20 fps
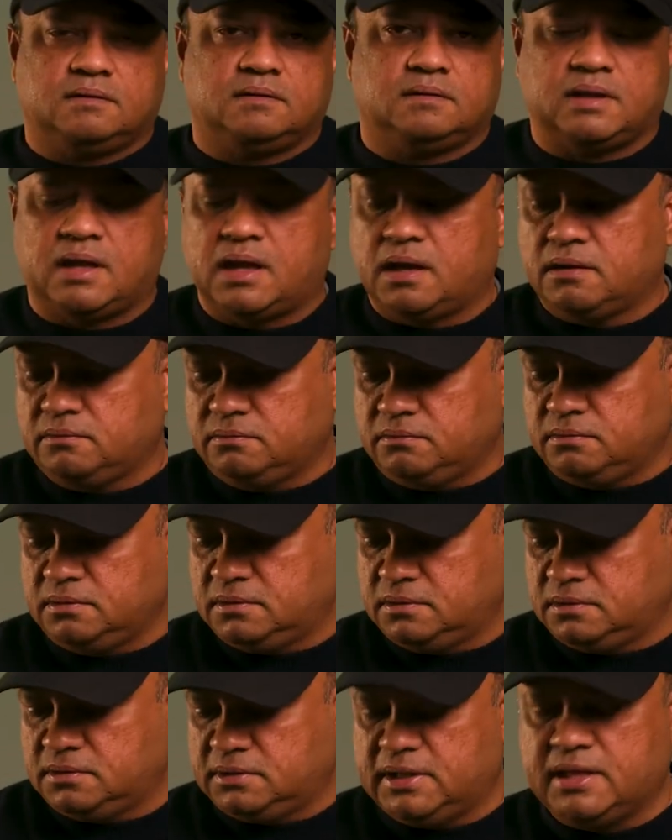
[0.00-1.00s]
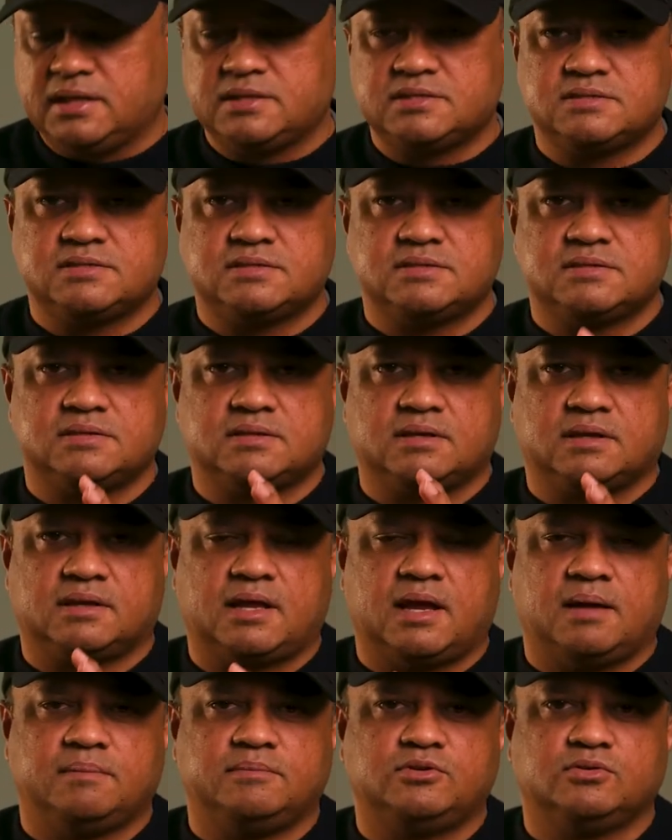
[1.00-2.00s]
Now let's
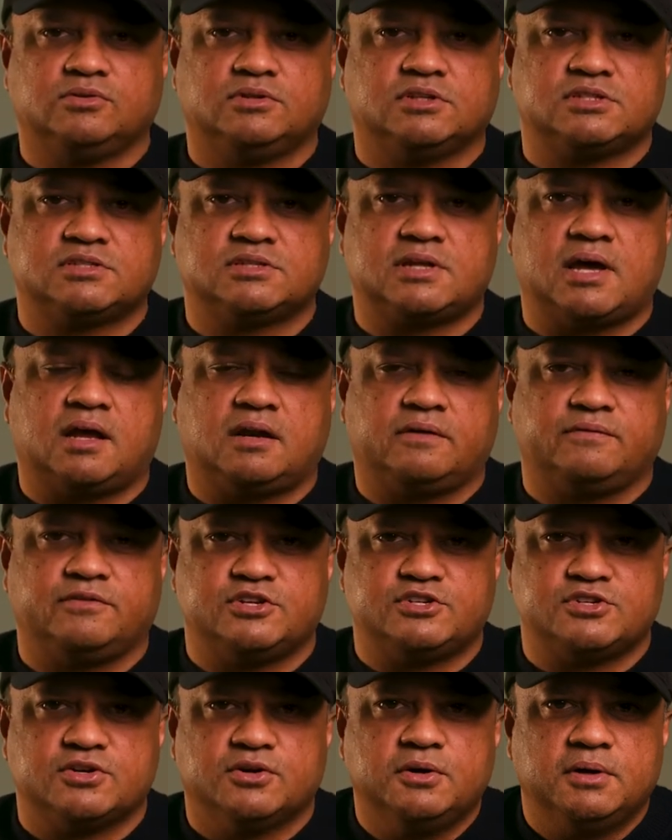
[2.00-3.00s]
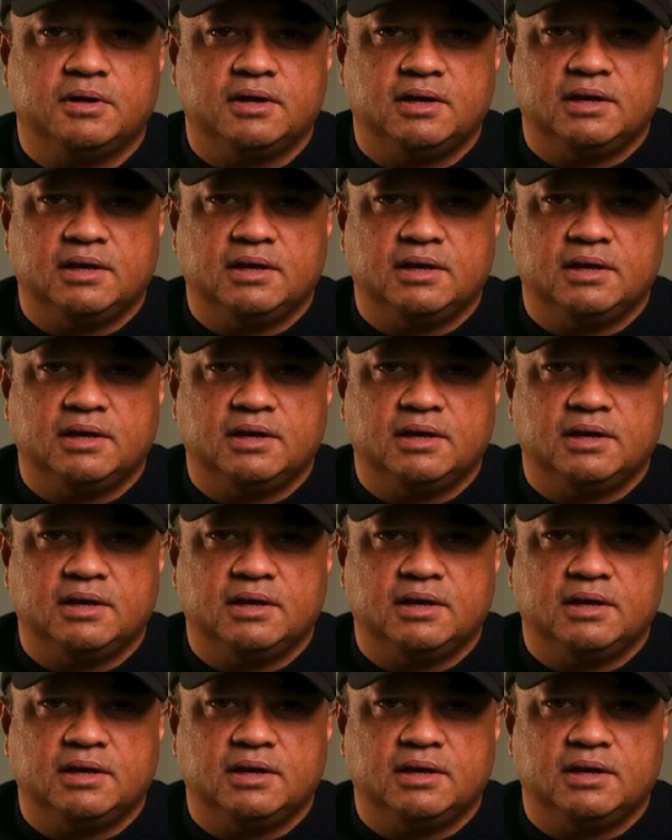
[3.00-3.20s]
come to the star of the show,